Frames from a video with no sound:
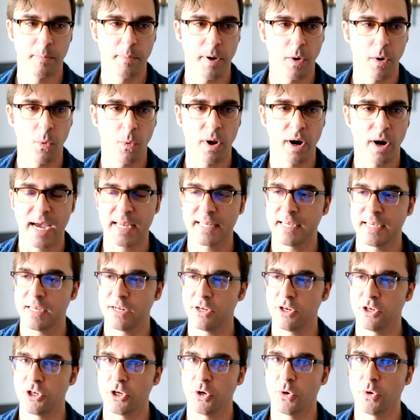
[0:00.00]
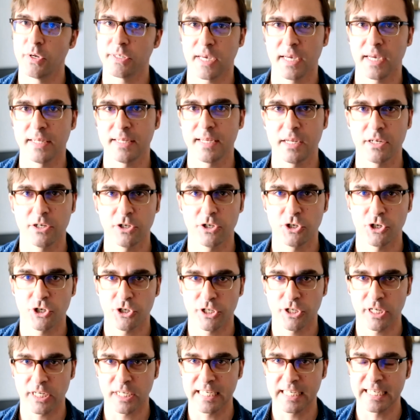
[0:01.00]
But what I tend to do is I tend to
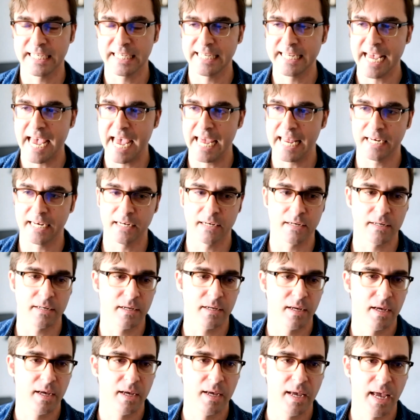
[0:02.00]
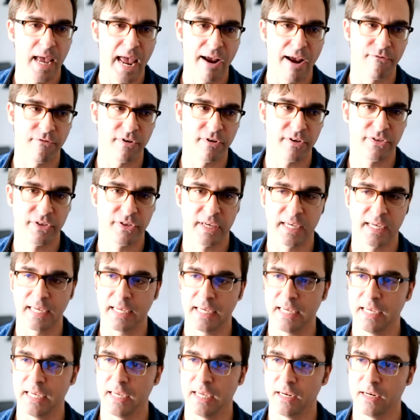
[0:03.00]
just extend everything
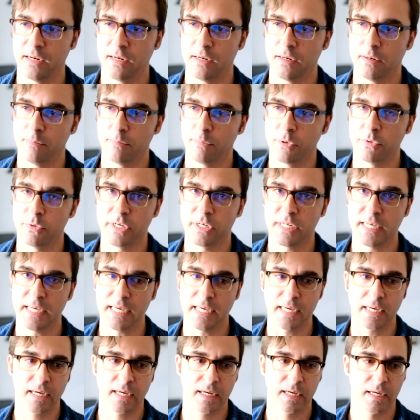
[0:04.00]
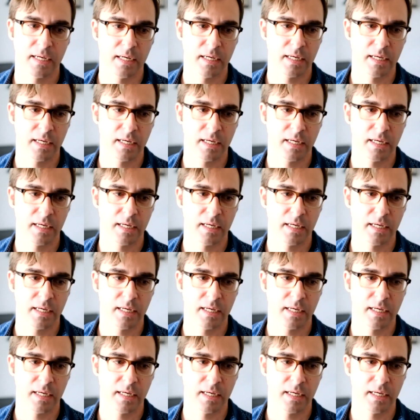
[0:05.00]
in Boutique.